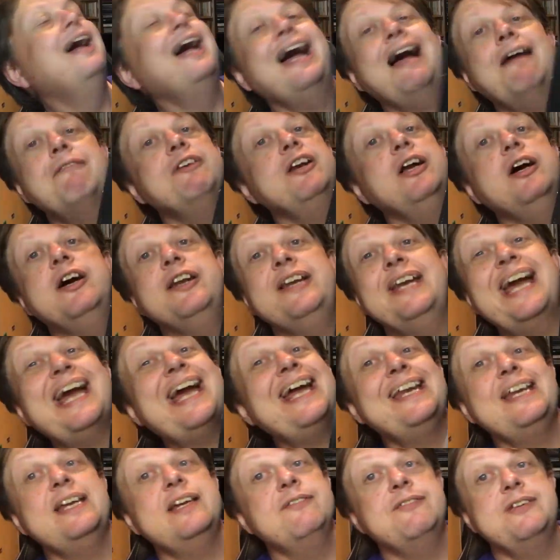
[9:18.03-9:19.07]
Haven't heard
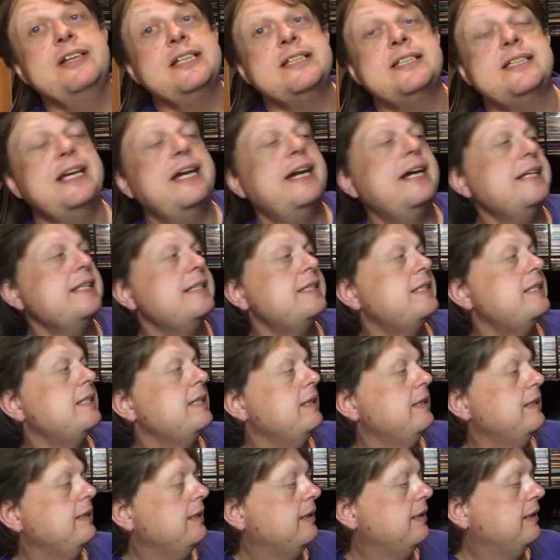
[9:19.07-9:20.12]
any of this
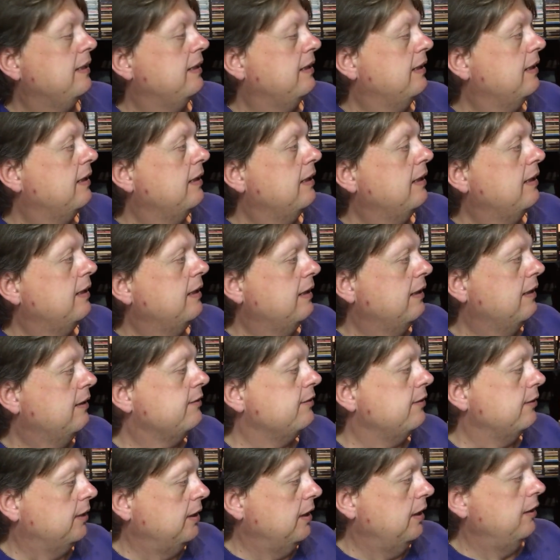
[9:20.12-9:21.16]
yet,
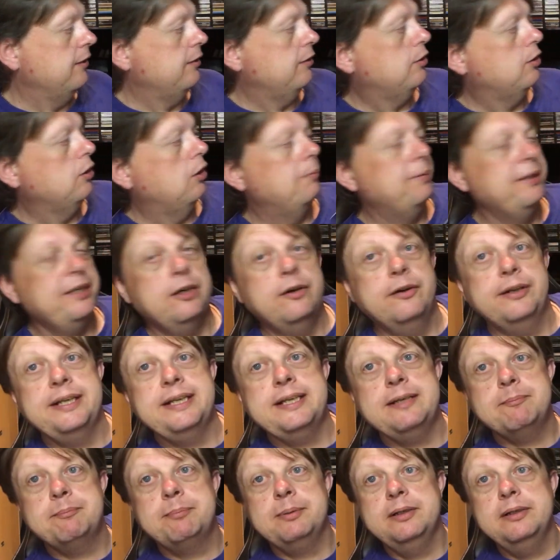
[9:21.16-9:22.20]
so can't comment on
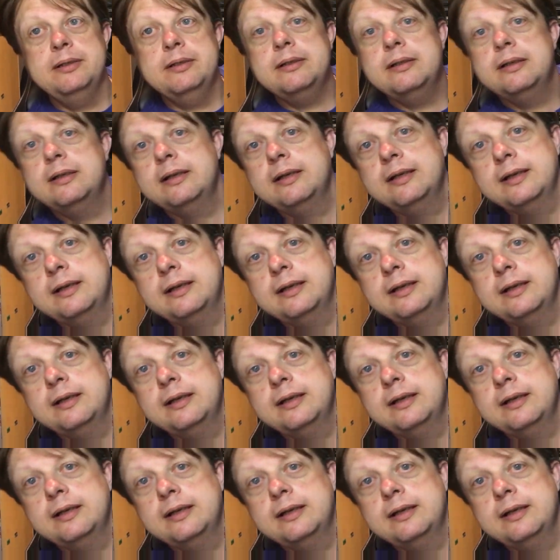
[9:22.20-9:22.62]
it, but